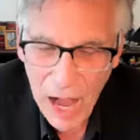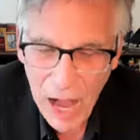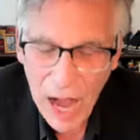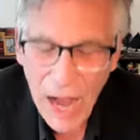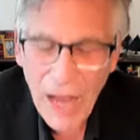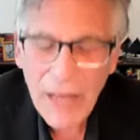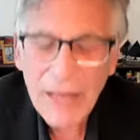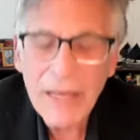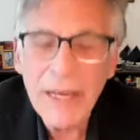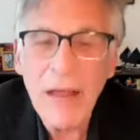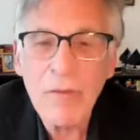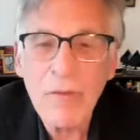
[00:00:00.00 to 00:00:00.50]

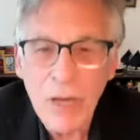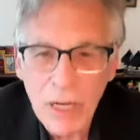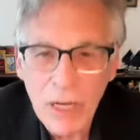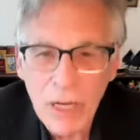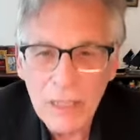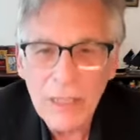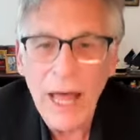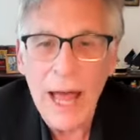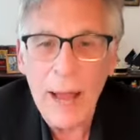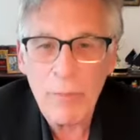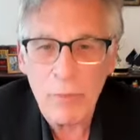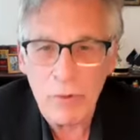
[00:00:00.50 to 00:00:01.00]
i've never
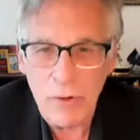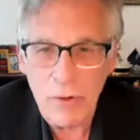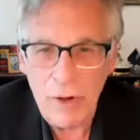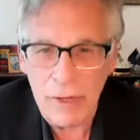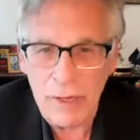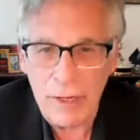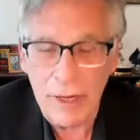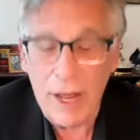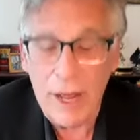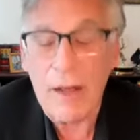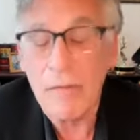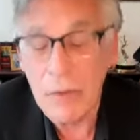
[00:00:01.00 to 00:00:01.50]

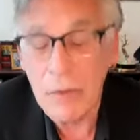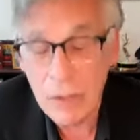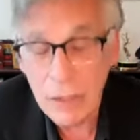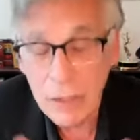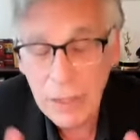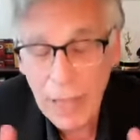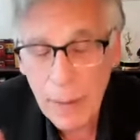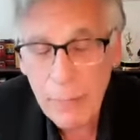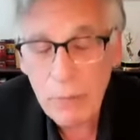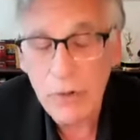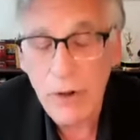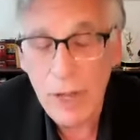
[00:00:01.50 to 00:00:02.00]
collaborated i've
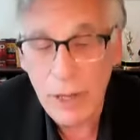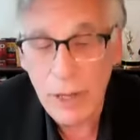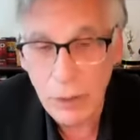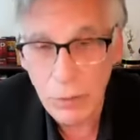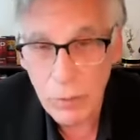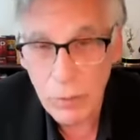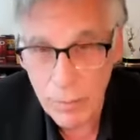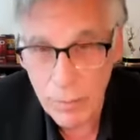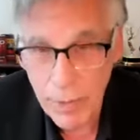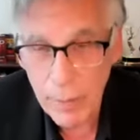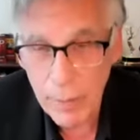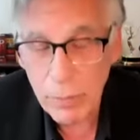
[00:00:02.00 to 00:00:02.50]
collaborated
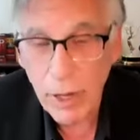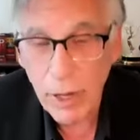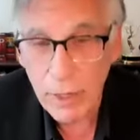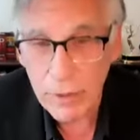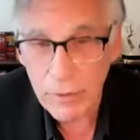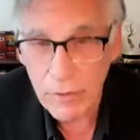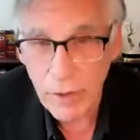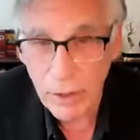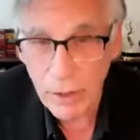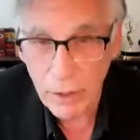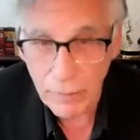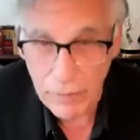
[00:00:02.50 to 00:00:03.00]
with people on
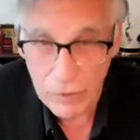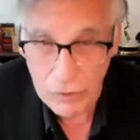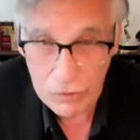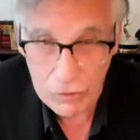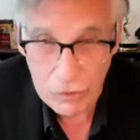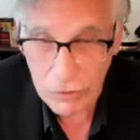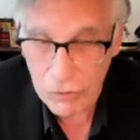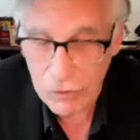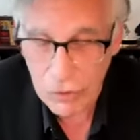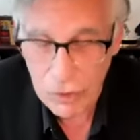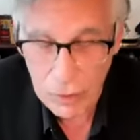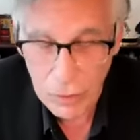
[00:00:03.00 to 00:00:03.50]

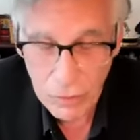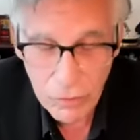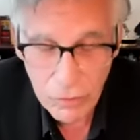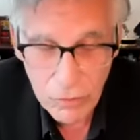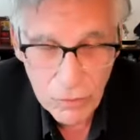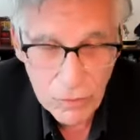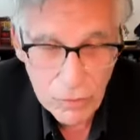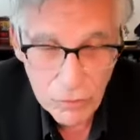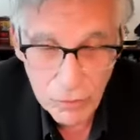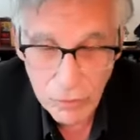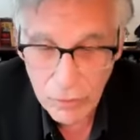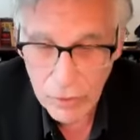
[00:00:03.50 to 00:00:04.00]
television
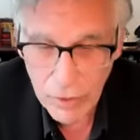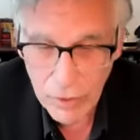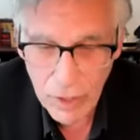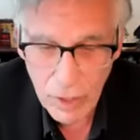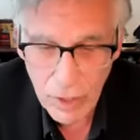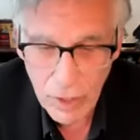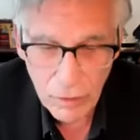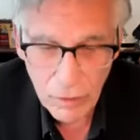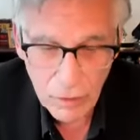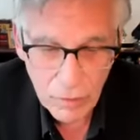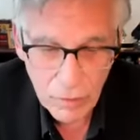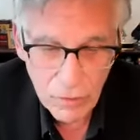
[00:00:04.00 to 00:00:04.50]
shows for
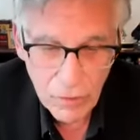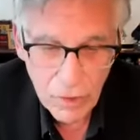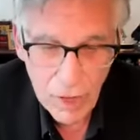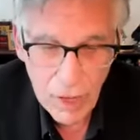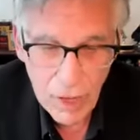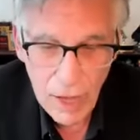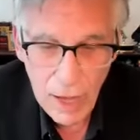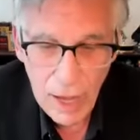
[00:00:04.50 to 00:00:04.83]
years